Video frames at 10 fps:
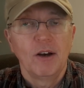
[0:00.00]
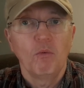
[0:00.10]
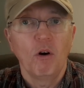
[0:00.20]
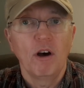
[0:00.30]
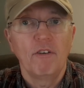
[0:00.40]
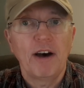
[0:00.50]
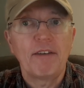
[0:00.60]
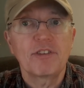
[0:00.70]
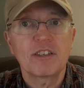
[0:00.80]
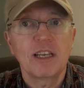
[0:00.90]
Well, if
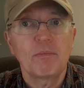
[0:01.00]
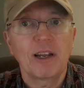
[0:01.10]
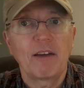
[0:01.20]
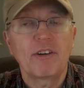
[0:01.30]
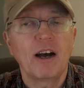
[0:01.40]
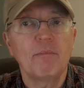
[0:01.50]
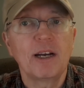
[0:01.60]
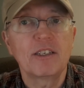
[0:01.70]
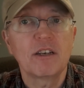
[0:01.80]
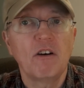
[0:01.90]
I've slipped and I've cut
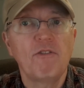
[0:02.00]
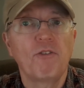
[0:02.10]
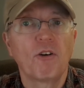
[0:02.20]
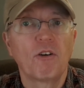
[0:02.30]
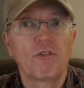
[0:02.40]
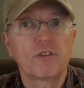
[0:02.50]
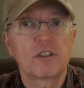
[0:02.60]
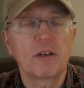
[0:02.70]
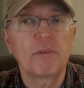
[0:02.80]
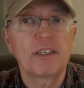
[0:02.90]
myself or
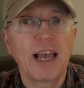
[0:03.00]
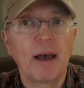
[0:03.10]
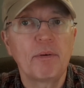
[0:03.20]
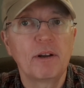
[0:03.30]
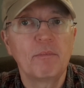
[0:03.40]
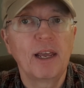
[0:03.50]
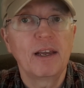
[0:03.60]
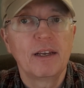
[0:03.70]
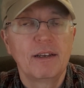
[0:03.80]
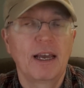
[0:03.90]
something's happened to
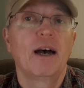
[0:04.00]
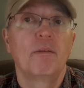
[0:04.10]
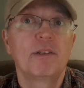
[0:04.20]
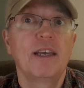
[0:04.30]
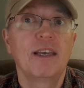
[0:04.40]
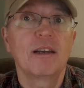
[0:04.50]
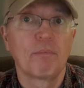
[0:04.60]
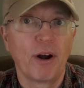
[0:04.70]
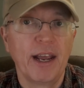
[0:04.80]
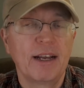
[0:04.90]
me, yeah, I'm taking a
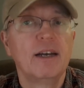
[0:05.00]
break.